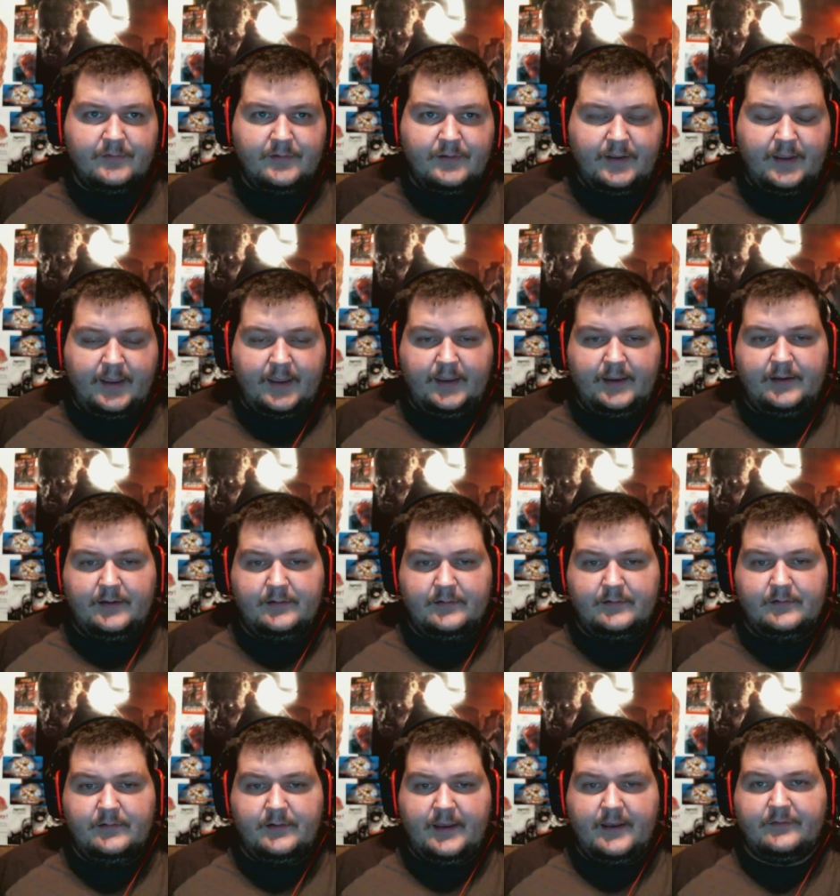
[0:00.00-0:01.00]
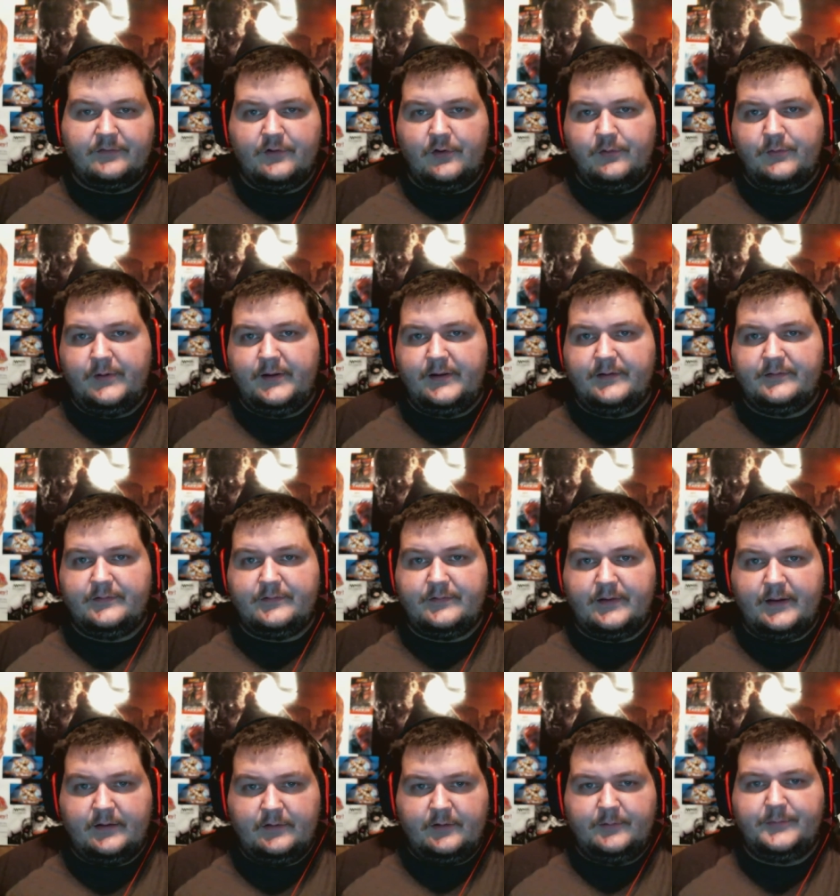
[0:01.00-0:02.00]
And as always,
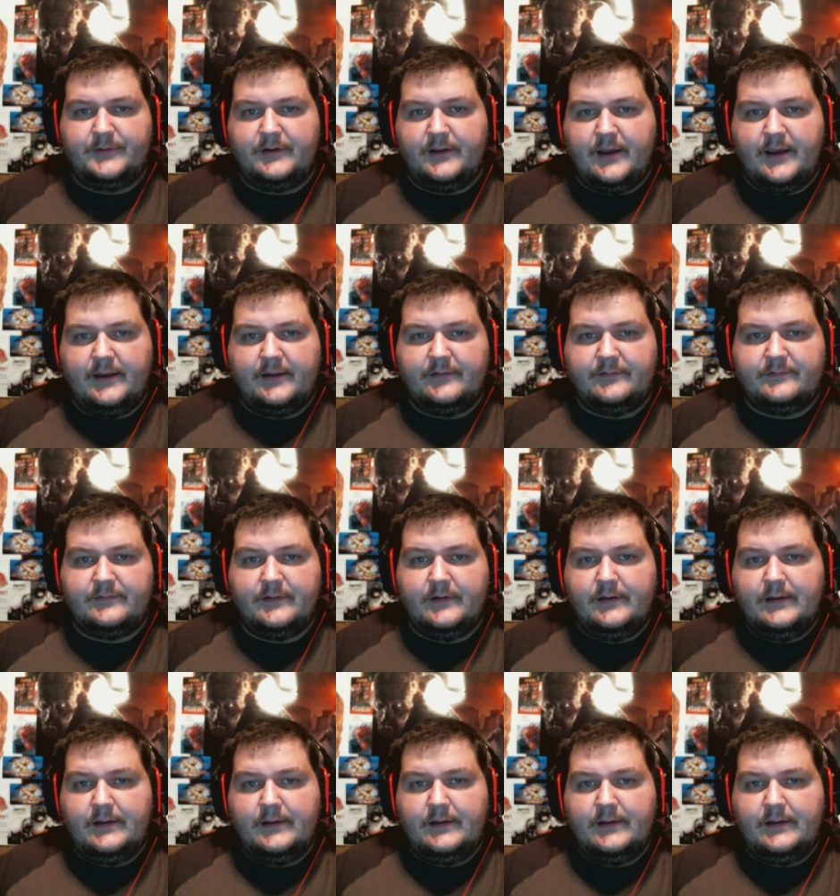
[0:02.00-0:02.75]
I love you guys.